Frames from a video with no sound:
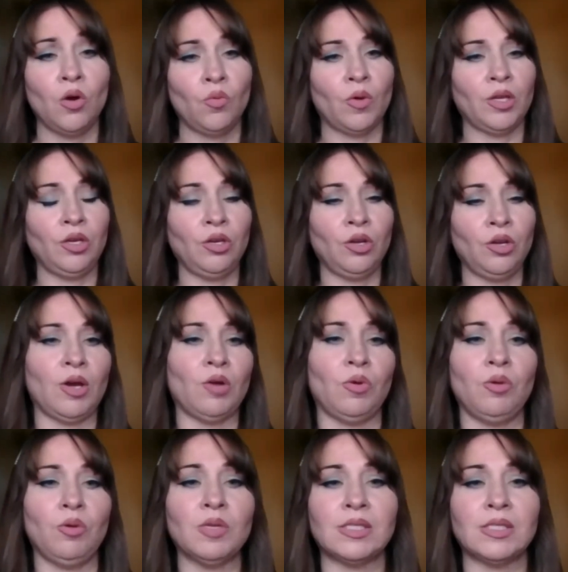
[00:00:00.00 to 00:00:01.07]
Well, you know what?
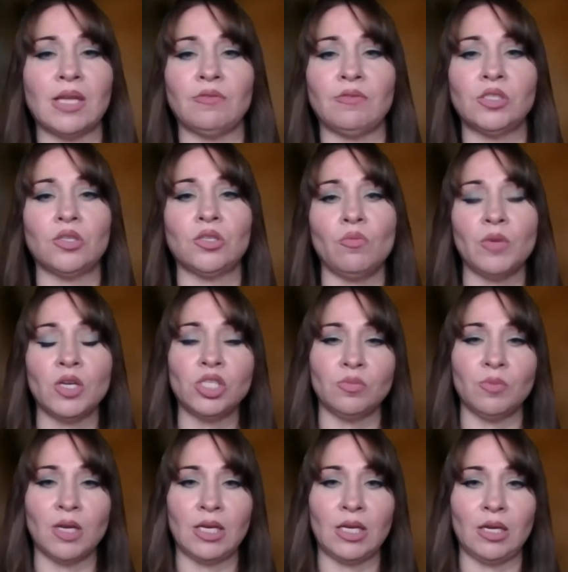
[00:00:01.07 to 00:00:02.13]
We would save so much
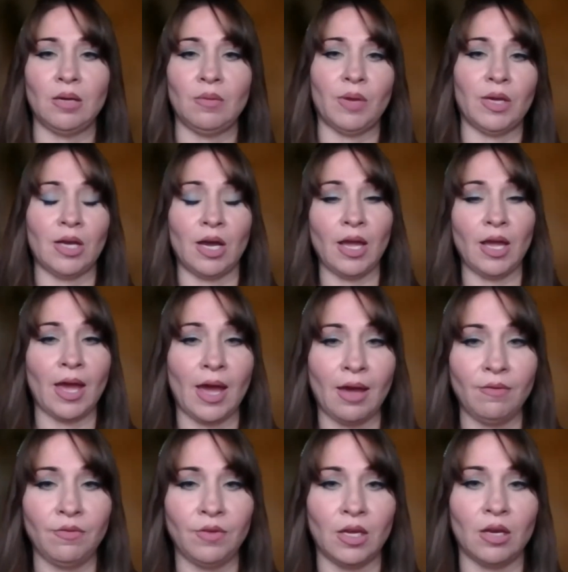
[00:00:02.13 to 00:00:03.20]
money by not
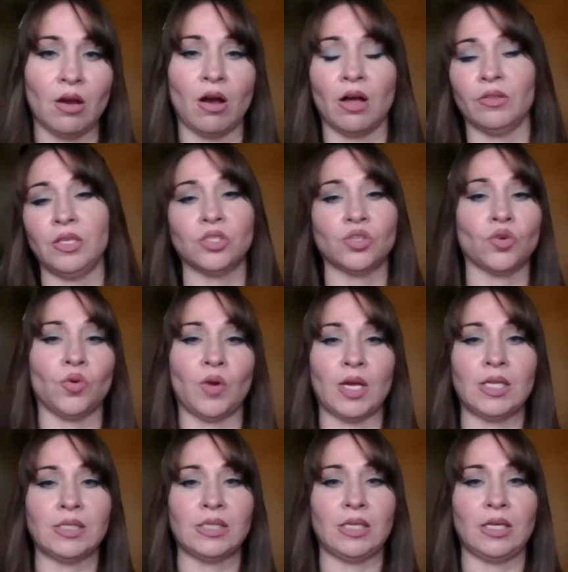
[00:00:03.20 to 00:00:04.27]
having all these
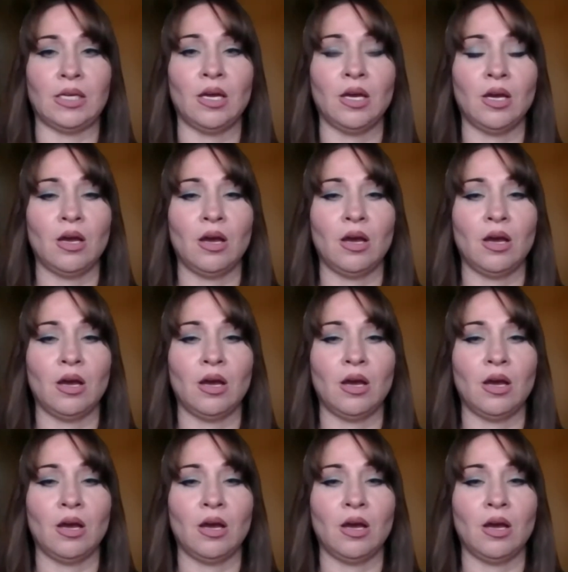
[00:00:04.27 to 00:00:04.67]
crazy